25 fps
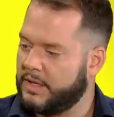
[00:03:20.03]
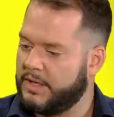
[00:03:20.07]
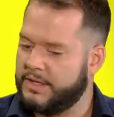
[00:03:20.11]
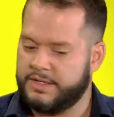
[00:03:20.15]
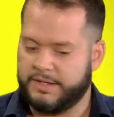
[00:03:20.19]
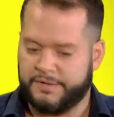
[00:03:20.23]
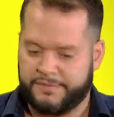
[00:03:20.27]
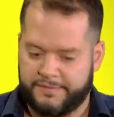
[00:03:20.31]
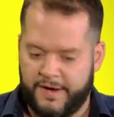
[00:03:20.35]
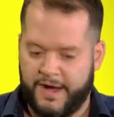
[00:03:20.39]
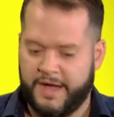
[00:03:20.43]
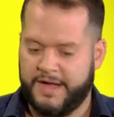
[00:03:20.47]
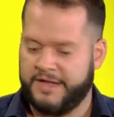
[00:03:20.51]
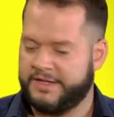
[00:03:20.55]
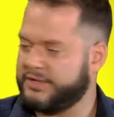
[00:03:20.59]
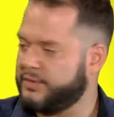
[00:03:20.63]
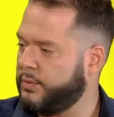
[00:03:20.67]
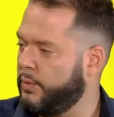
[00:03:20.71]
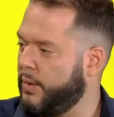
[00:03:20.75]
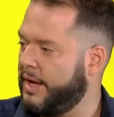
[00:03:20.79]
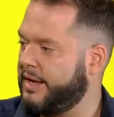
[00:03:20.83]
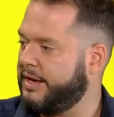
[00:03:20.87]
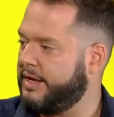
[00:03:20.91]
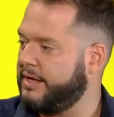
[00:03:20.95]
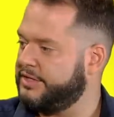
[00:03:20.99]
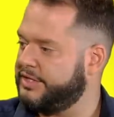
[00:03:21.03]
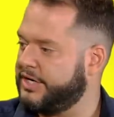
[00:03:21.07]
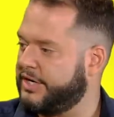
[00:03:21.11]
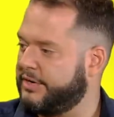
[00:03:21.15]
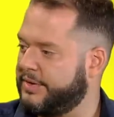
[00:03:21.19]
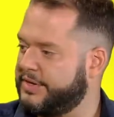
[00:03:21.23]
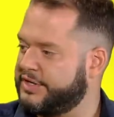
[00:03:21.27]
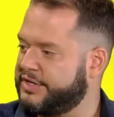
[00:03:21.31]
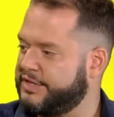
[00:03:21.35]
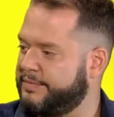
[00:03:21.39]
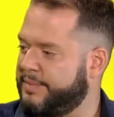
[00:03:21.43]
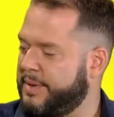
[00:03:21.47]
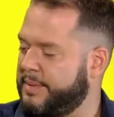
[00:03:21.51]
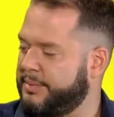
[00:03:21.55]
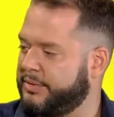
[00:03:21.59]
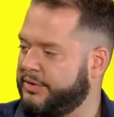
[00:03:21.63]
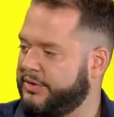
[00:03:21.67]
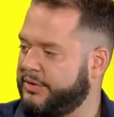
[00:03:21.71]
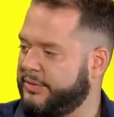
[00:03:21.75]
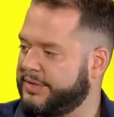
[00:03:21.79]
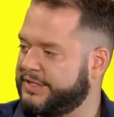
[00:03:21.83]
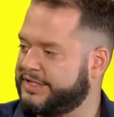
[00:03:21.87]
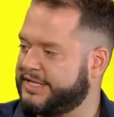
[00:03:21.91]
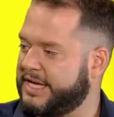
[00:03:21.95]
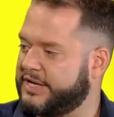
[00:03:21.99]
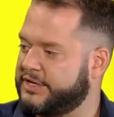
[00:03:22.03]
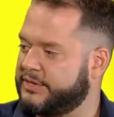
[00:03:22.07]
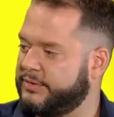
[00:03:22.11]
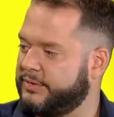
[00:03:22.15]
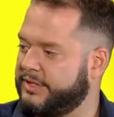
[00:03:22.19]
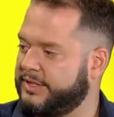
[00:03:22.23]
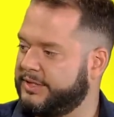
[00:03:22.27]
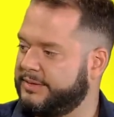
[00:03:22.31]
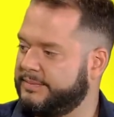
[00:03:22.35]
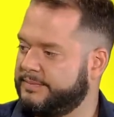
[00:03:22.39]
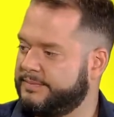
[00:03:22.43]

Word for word: defines what a generation of people are doing sexually.